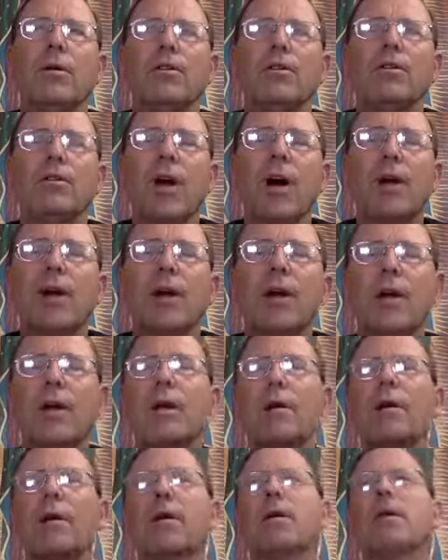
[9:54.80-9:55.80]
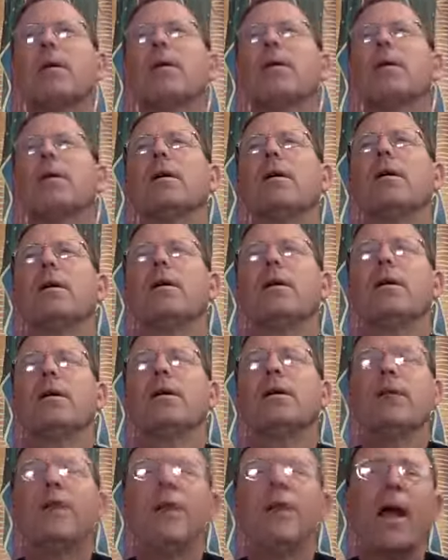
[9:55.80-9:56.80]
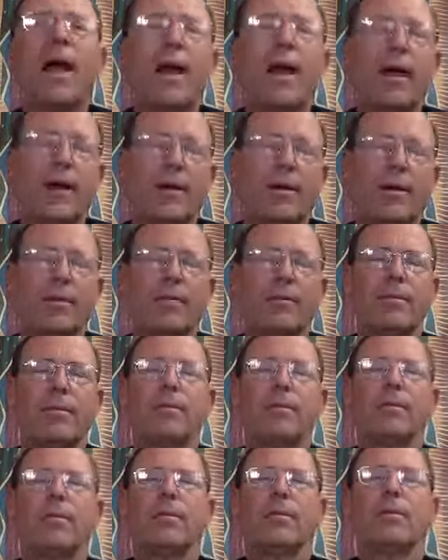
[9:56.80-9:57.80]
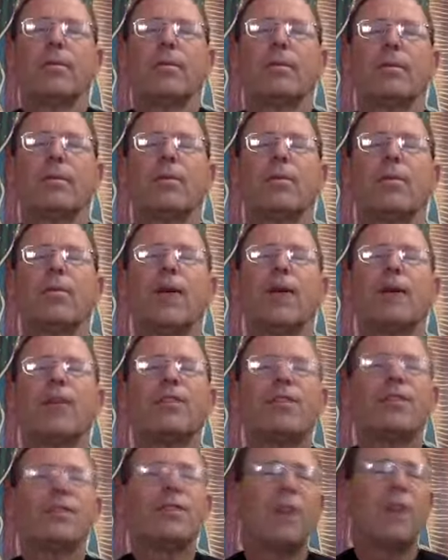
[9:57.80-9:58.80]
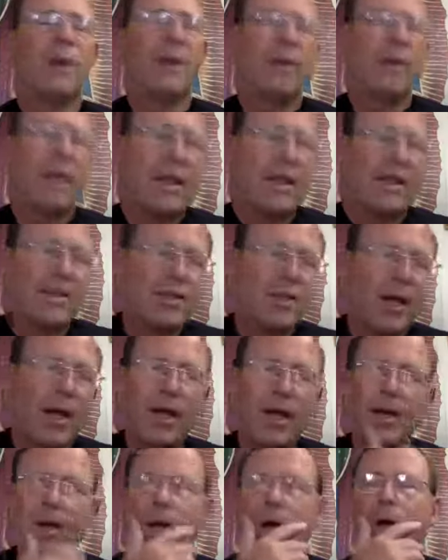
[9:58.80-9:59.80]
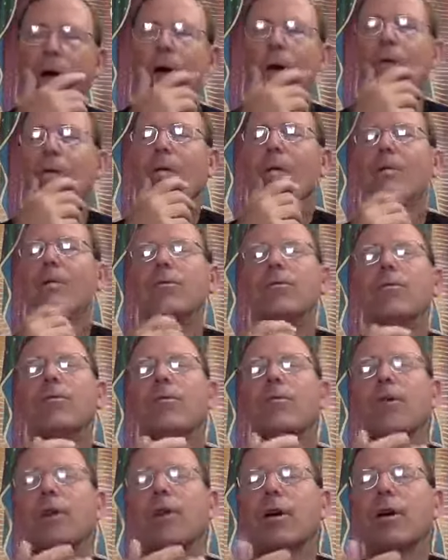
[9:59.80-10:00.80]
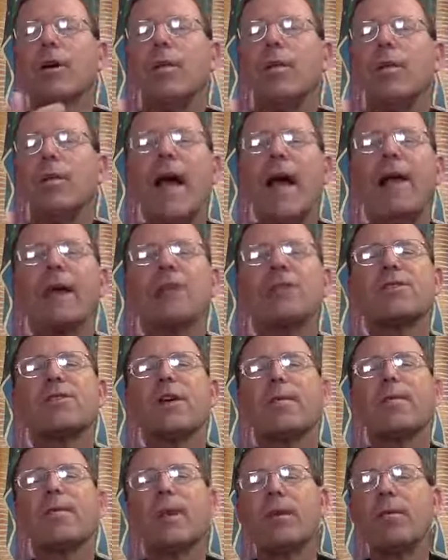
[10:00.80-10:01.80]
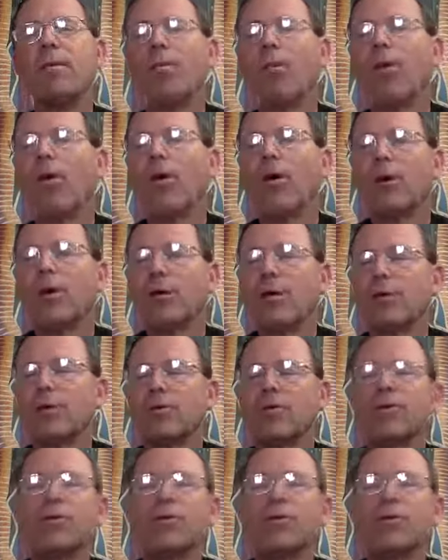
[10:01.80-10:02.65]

starting today, we actually started last night, we're going to be adding something more